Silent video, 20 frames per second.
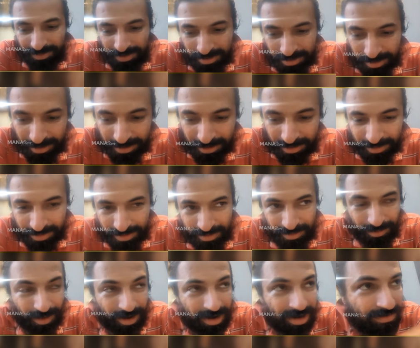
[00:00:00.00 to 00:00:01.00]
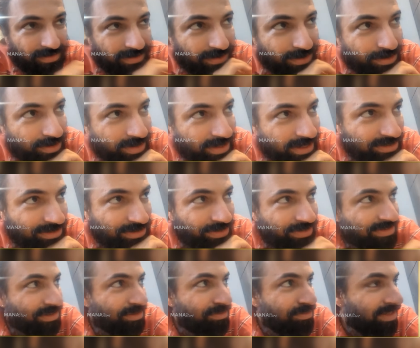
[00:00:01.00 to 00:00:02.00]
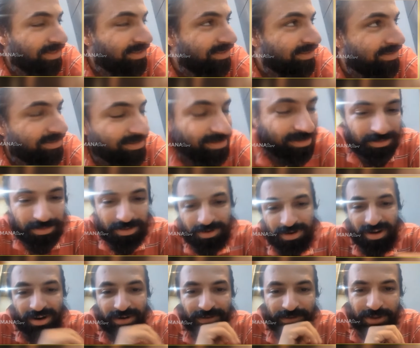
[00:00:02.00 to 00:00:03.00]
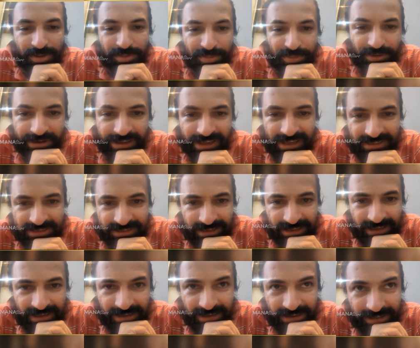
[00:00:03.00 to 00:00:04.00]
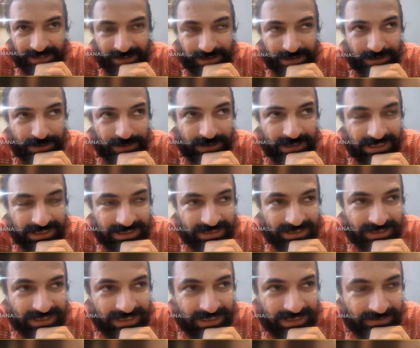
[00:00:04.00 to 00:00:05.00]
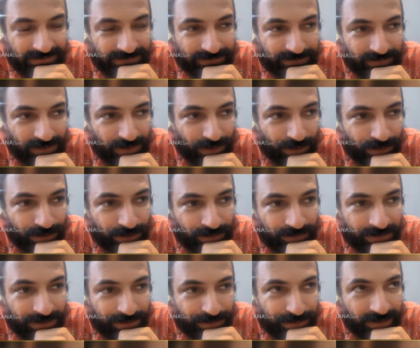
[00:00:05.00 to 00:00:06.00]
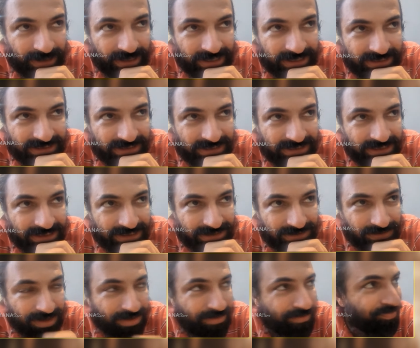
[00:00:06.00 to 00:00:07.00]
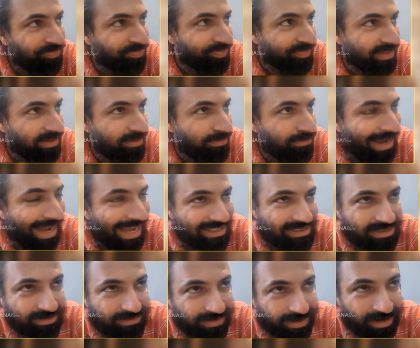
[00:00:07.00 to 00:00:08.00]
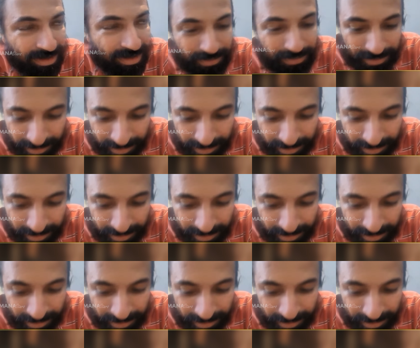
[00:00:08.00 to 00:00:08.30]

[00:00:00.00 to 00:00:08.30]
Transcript: So whatever, today I saw some messages about how the bookings are in the US and all over the place. Just one massive, and